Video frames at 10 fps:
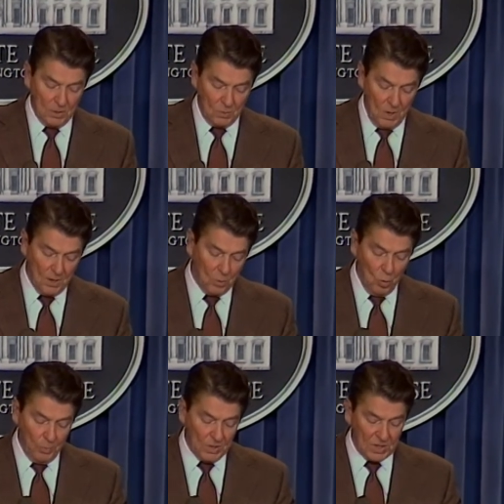to our
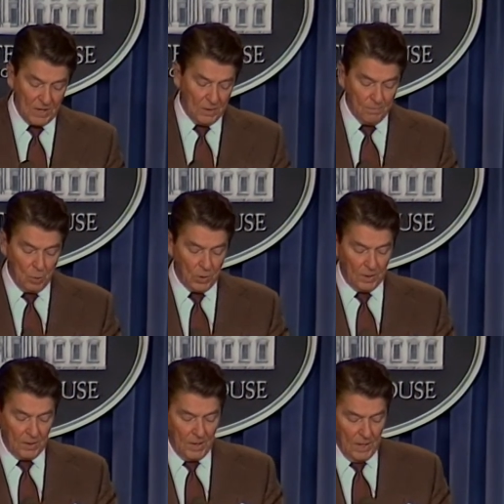open southern
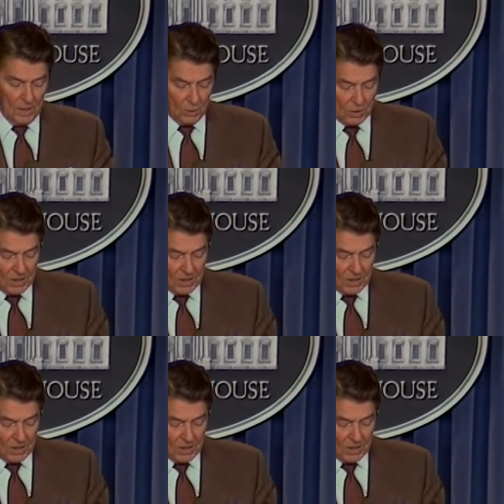border could